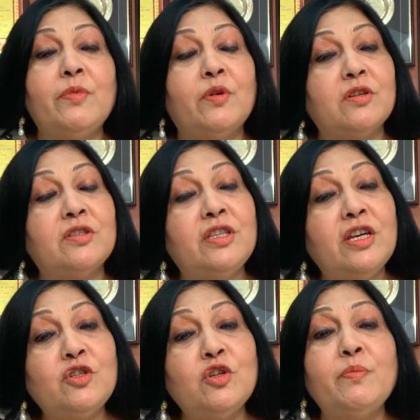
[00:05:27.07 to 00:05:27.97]
because
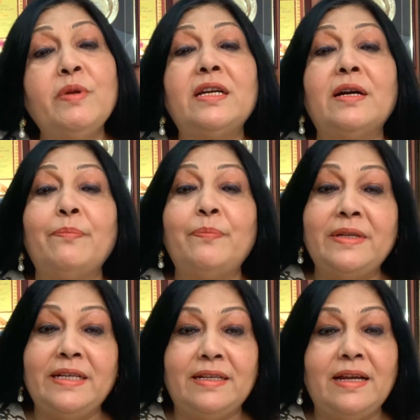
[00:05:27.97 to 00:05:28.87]
they should be
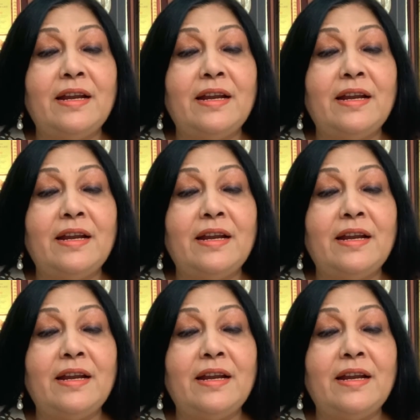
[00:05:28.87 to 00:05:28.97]
complete